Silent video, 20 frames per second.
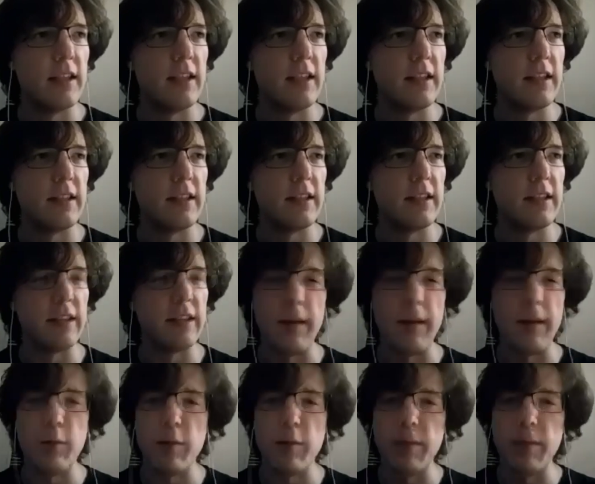
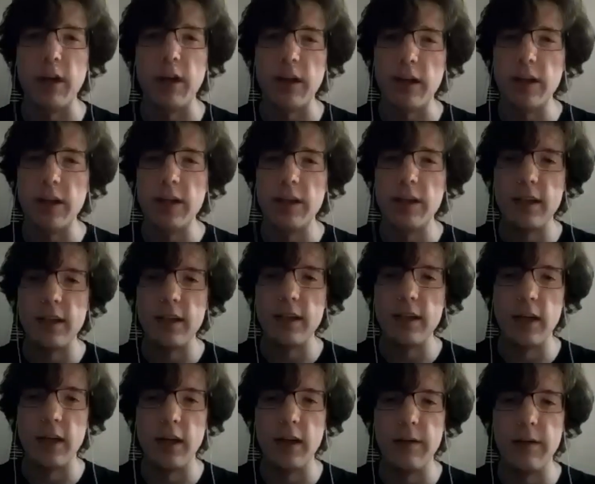cyberpunk,
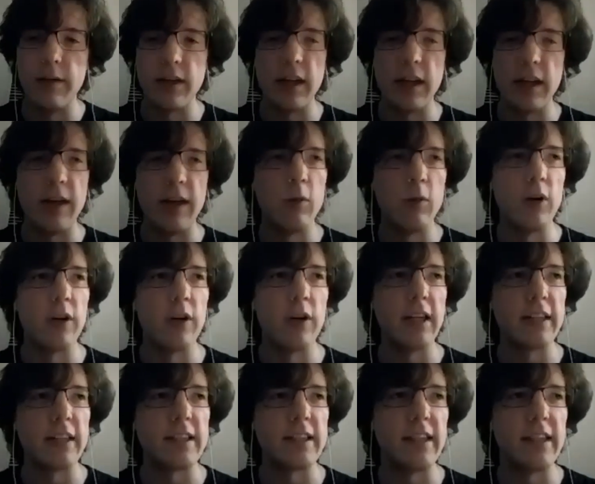and a lot more
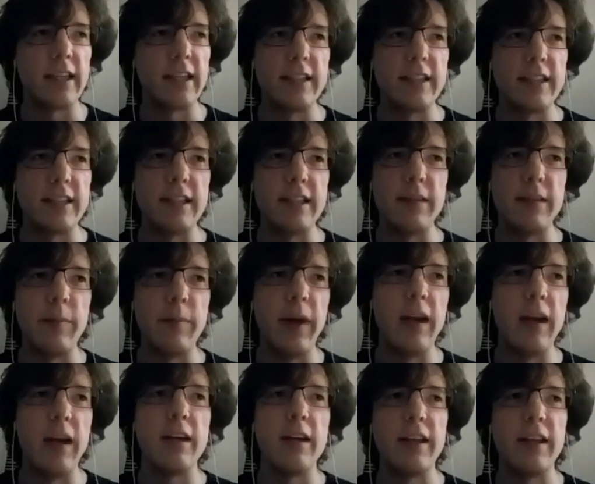like stick it to the
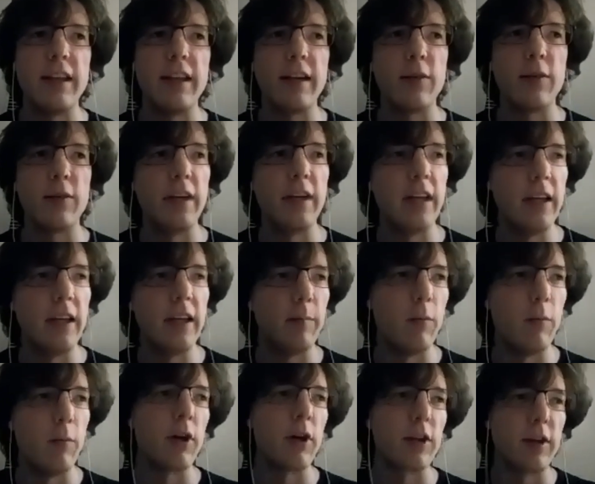man. And I think we need
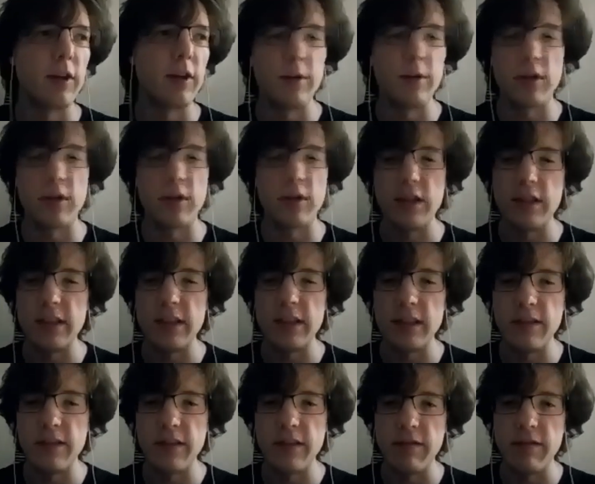more cryptocurrencies of
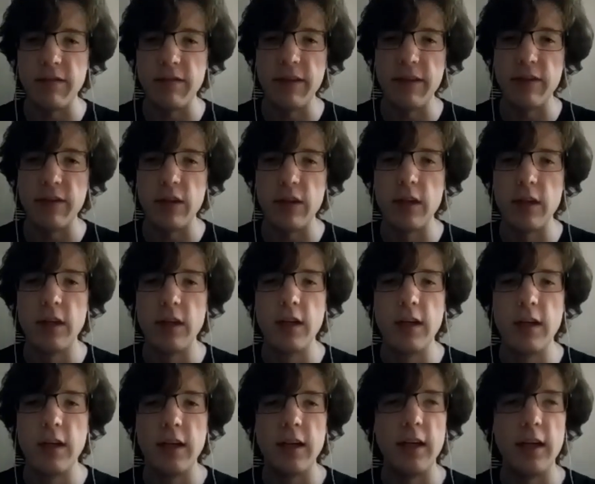that flavor.
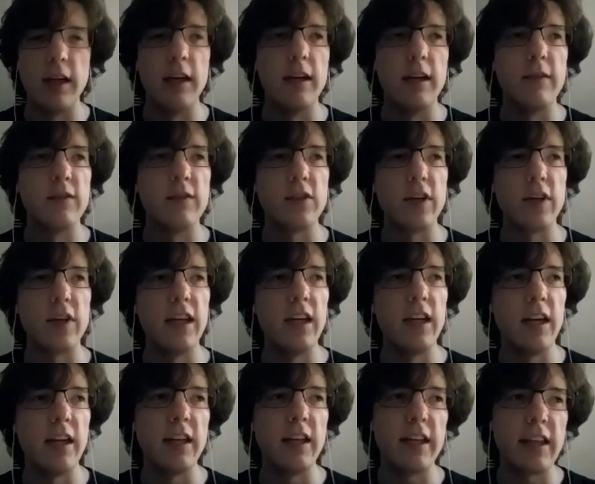So I
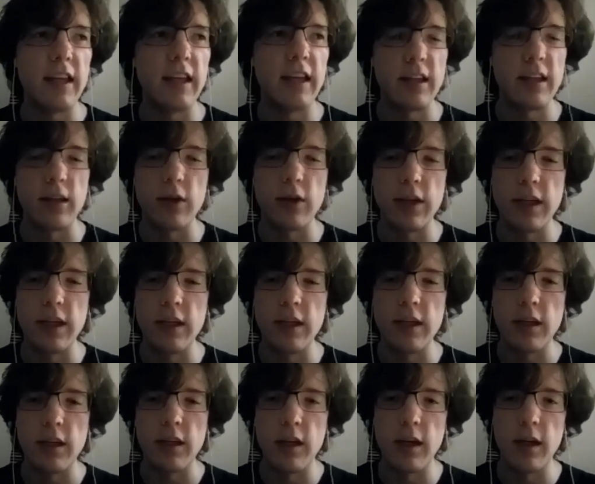like that in Grin.
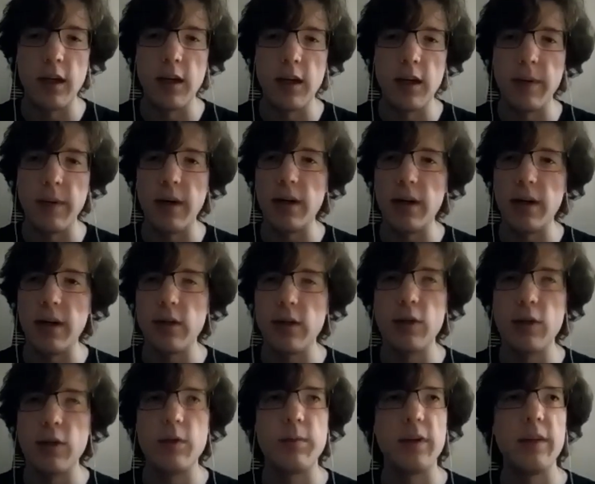Also
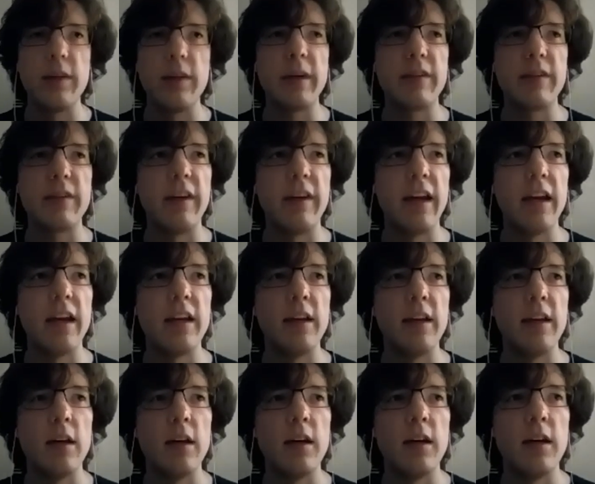a pretty big fan
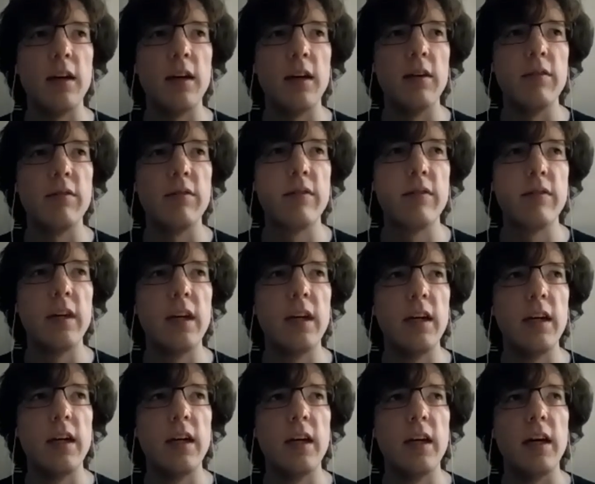of
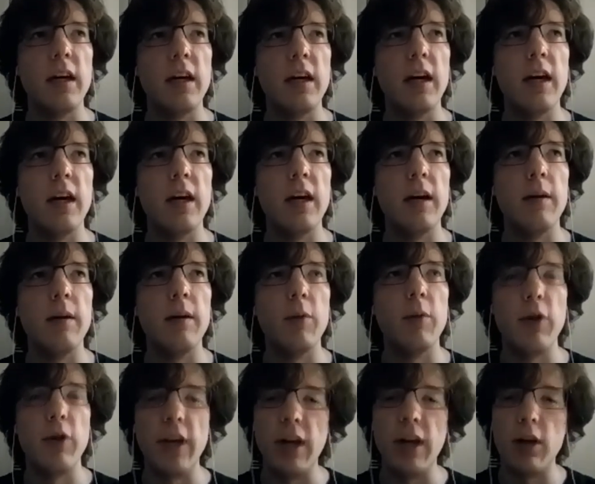
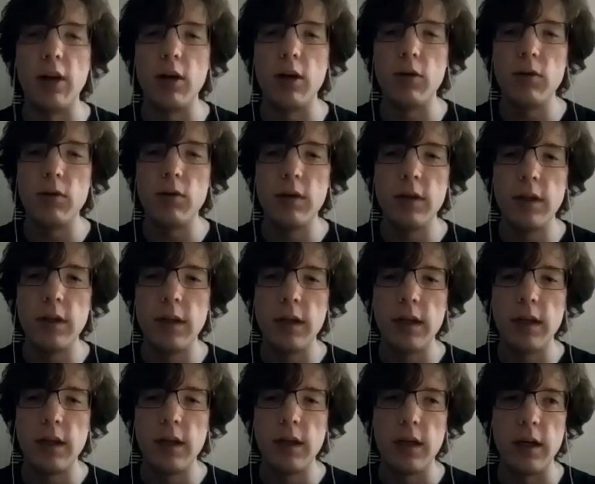Monero
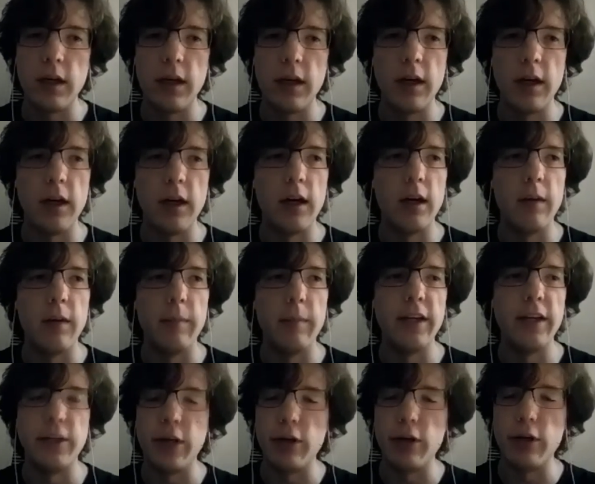
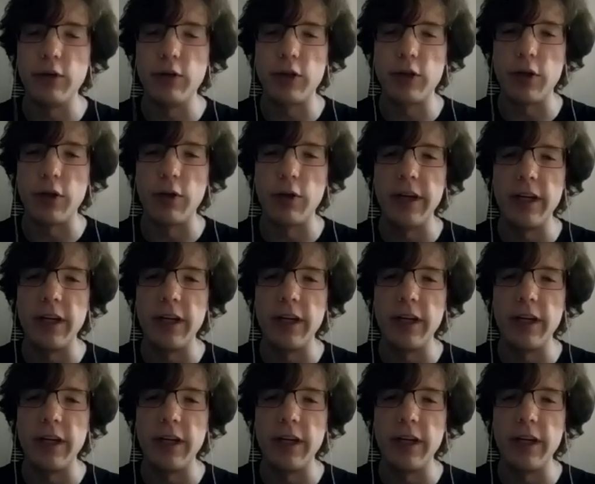and Dogecoin.